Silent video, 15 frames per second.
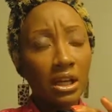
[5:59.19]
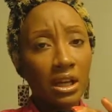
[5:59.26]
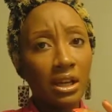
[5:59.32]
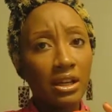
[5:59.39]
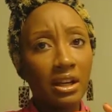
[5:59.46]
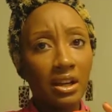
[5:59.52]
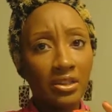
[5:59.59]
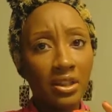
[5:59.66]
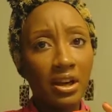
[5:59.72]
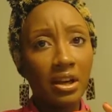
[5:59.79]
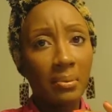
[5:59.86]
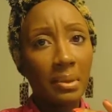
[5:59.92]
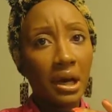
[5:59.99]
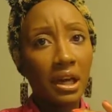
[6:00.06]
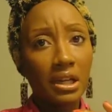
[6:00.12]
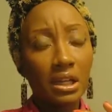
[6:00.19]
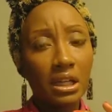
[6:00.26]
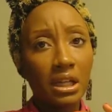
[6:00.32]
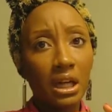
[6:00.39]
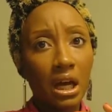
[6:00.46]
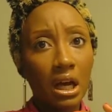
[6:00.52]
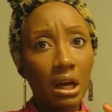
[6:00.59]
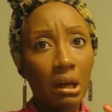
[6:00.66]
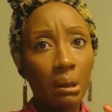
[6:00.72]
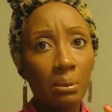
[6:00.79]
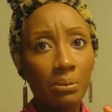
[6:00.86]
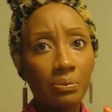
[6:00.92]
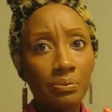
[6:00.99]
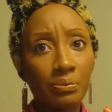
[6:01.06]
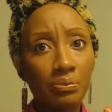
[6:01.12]
Now that I think about it,
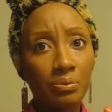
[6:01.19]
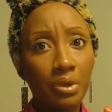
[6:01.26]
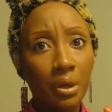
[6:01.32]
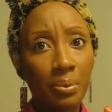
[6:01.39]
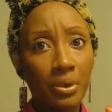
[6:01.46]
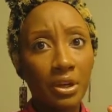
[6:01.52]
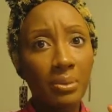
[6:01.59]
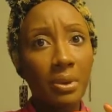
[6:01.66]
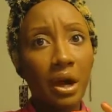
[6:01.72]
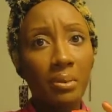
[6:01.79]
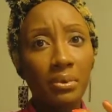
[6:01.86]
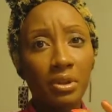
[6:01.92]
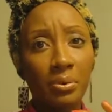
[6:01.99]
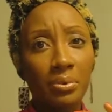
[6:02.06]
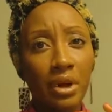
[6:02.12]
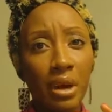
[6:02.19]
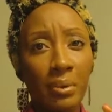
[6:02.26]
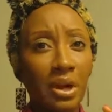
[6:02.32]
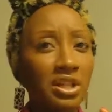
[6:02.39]
a pretty popular primer.